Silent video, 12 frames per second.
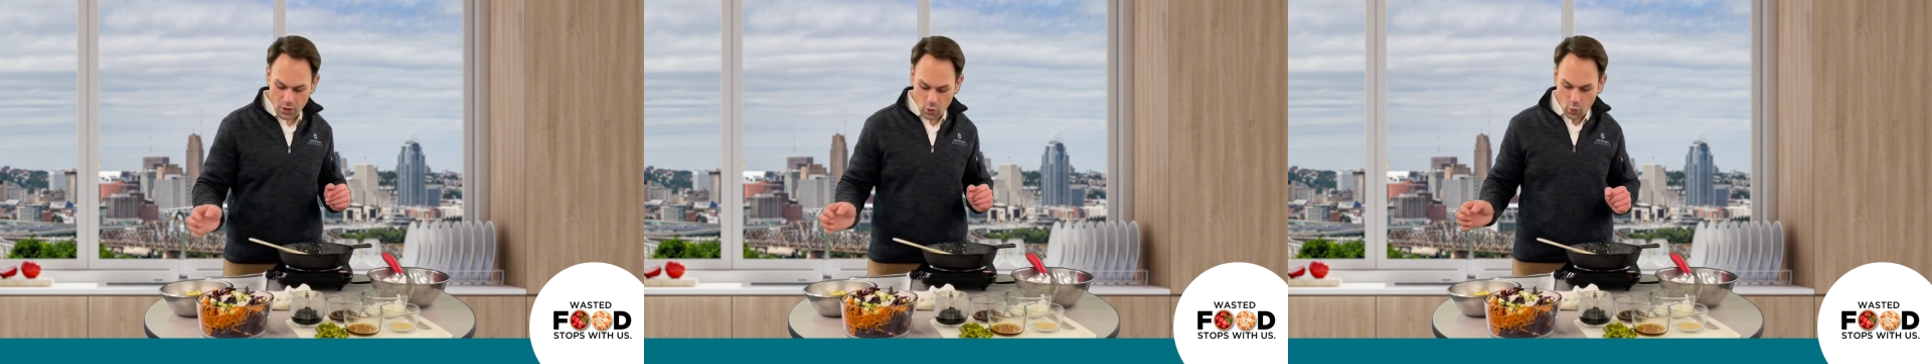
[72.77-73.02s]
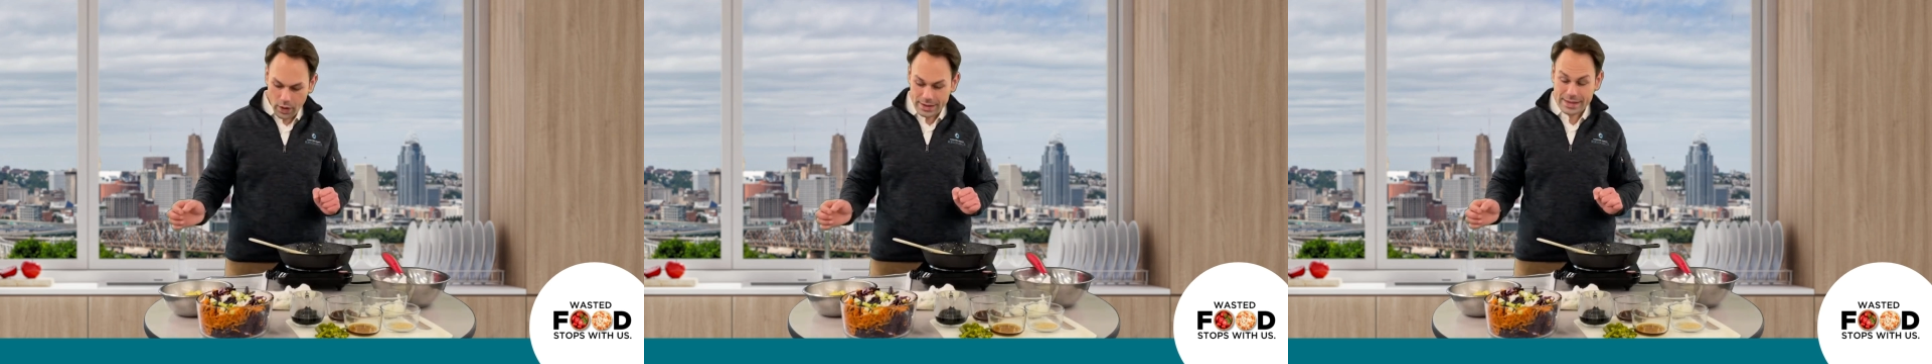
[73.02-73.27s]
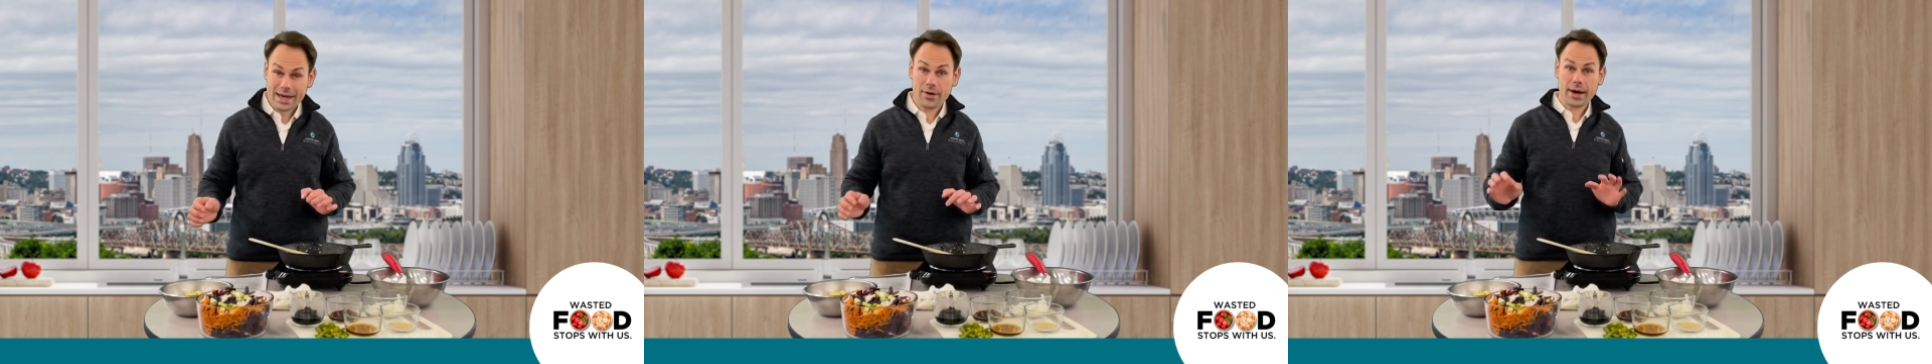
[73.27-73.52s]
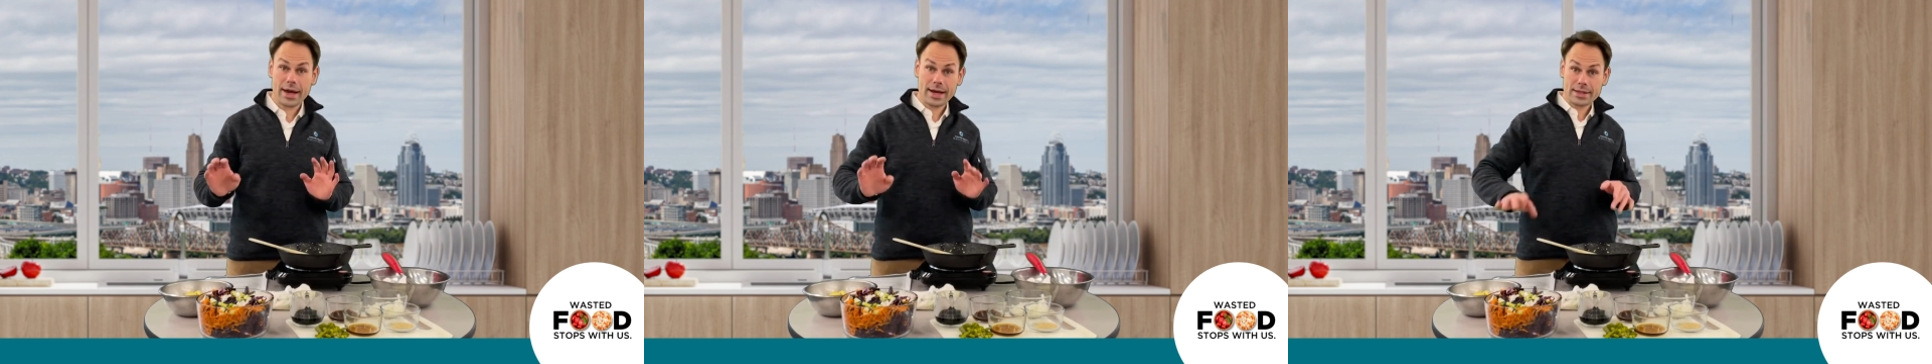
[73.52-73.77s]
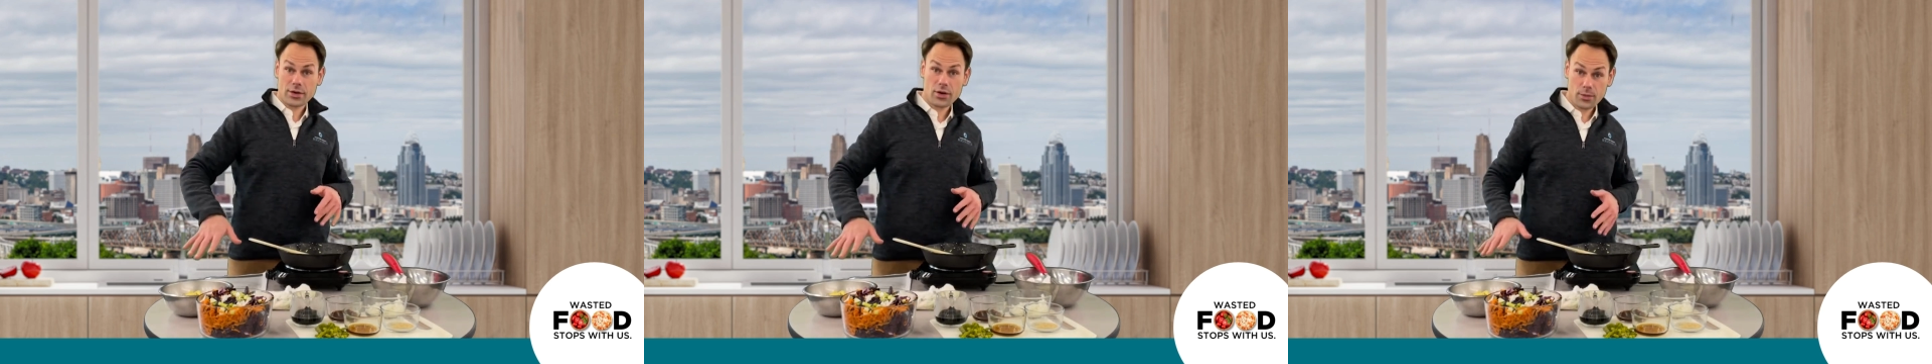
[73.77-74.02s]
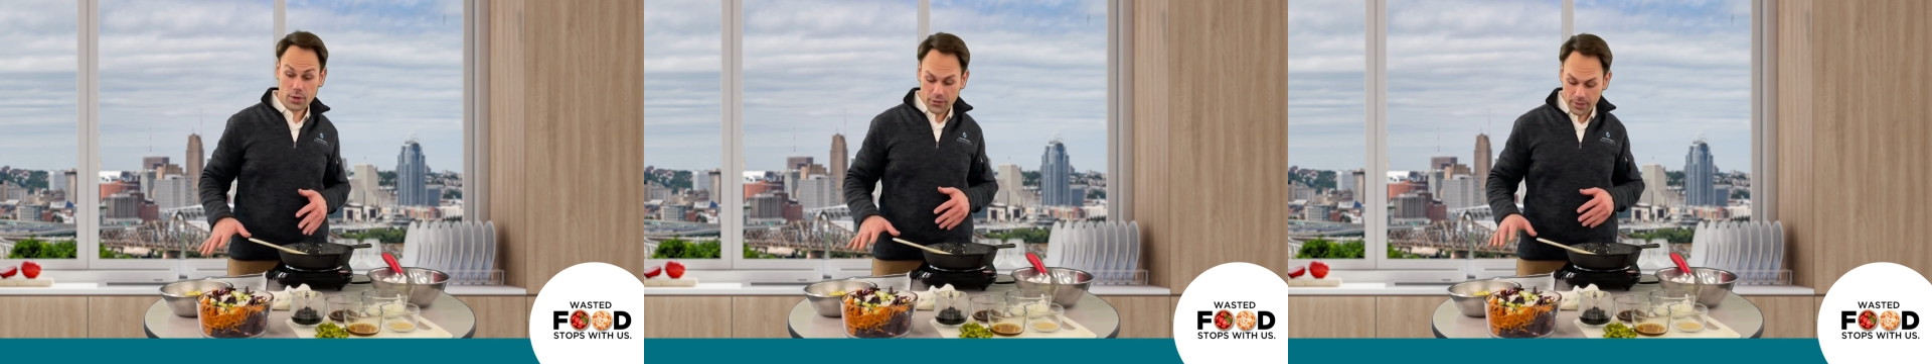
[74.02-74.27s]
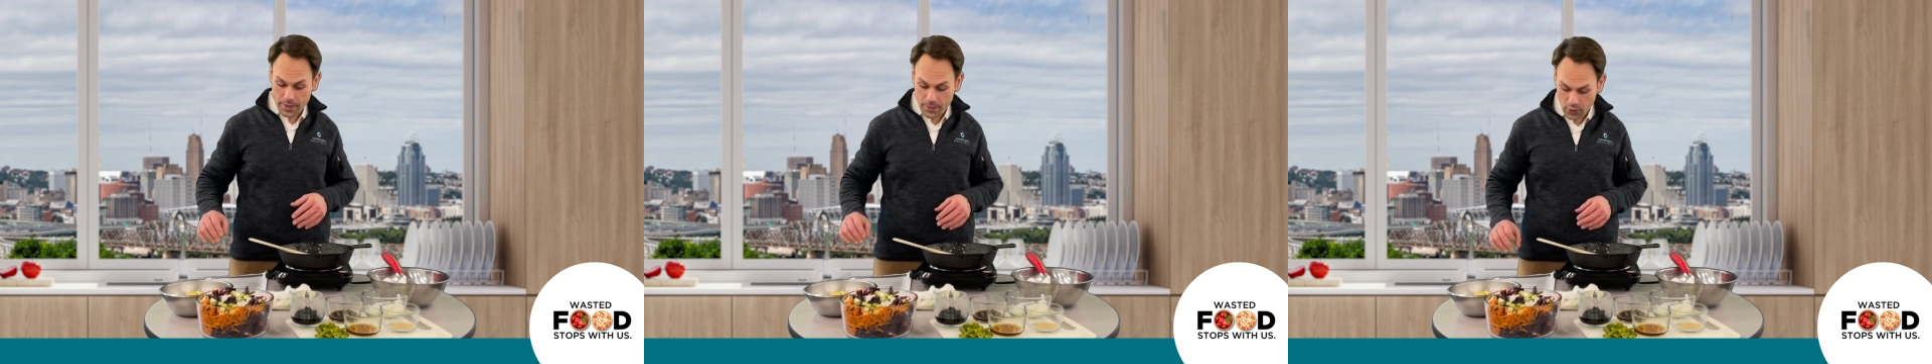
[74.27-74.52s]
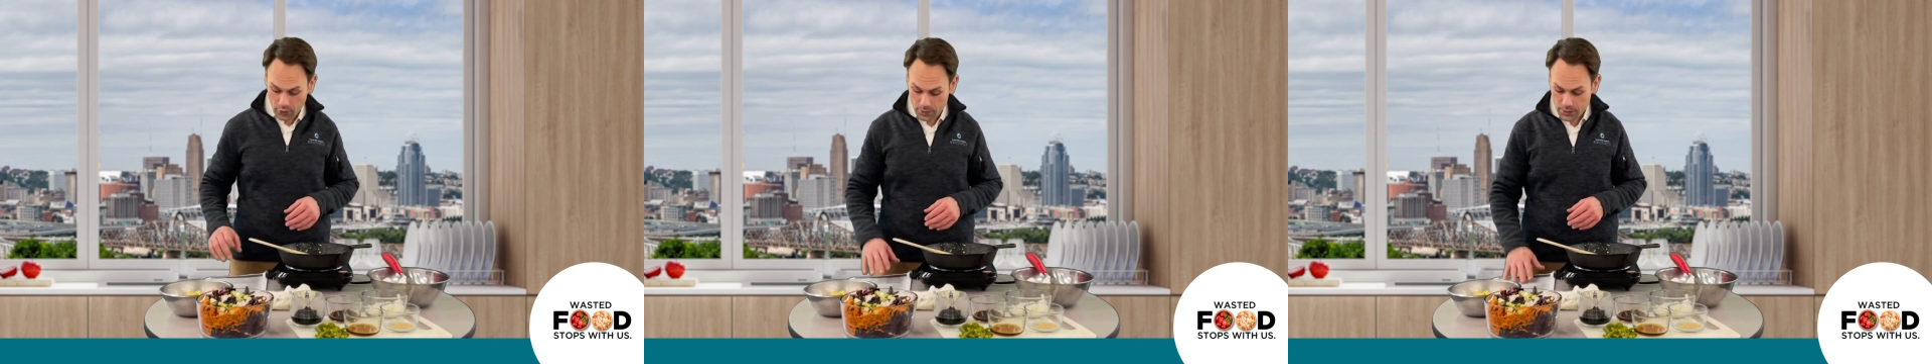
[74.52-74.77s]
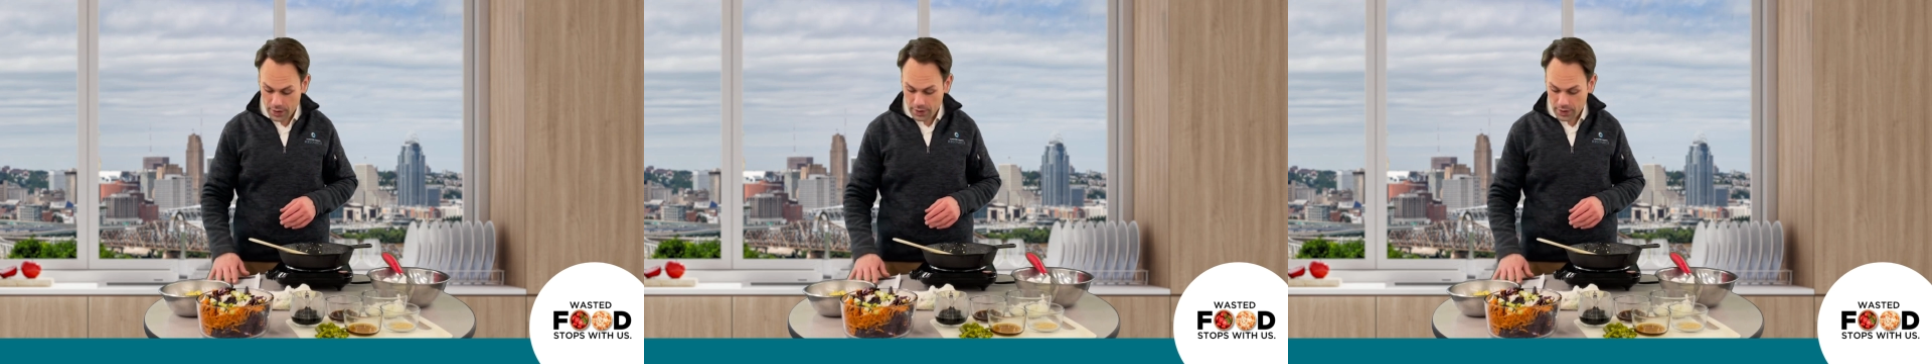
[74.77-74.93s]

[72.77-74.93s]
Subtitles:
Once our eggs are removed from the bowl,